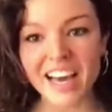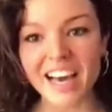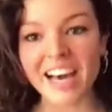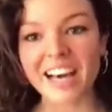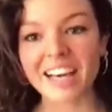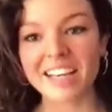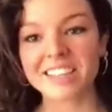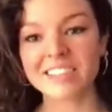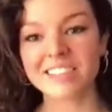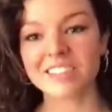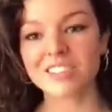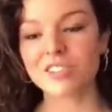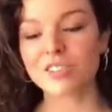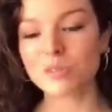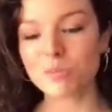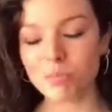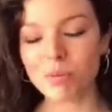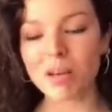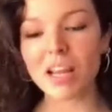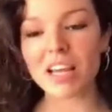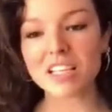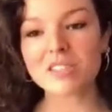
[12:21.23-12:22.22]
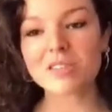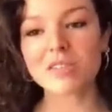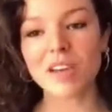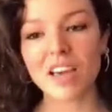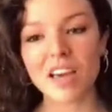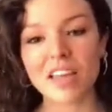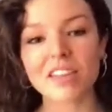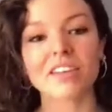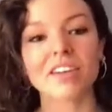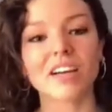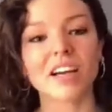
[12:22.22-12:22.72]
and to play
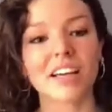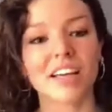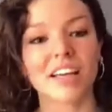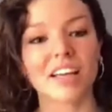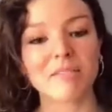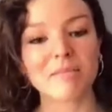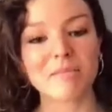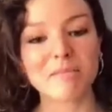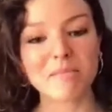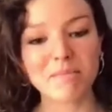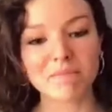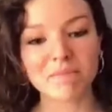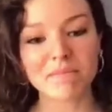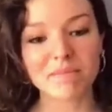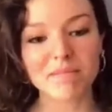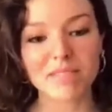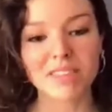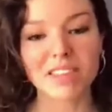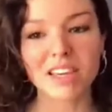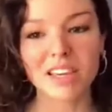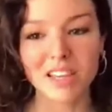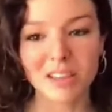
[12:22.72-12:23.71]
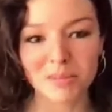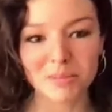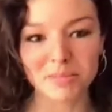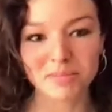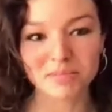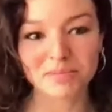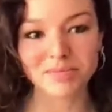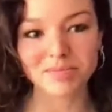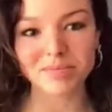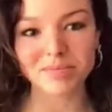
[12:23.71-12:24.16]
together again. Thank you.